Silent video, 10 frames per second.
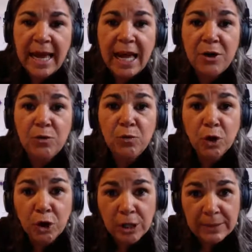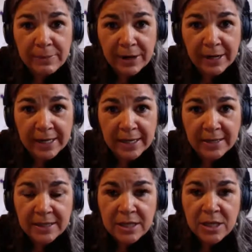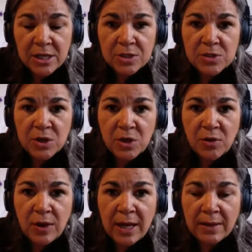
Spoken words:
and rural America. So